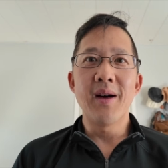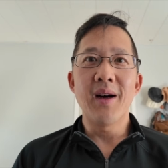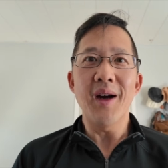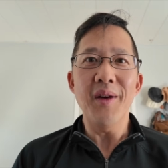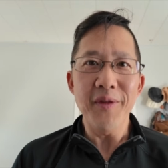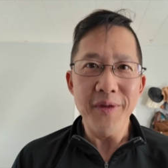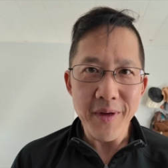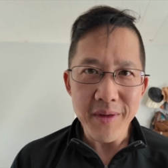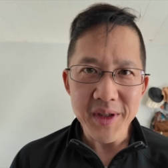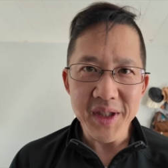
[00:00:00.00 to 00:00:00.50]

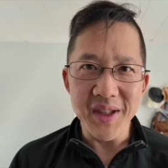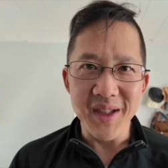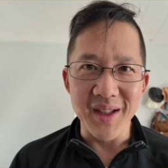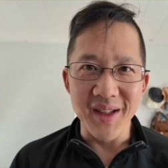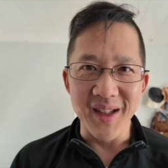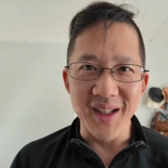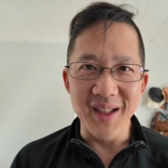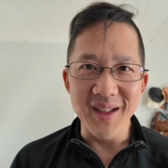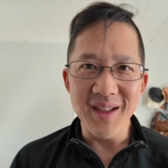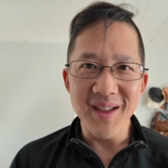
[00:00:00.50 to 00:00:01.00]

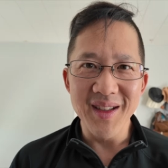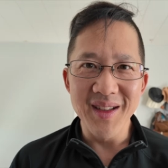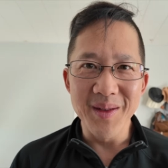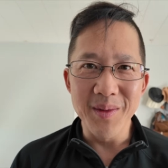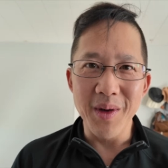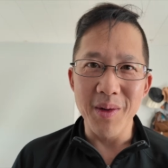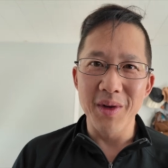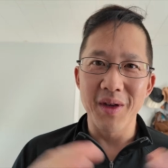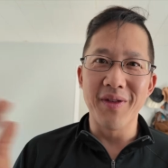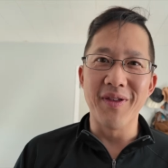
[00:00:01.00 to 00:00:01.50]
Unfortunately,
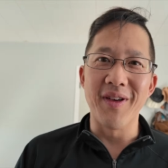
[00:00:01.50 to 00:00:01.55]
what we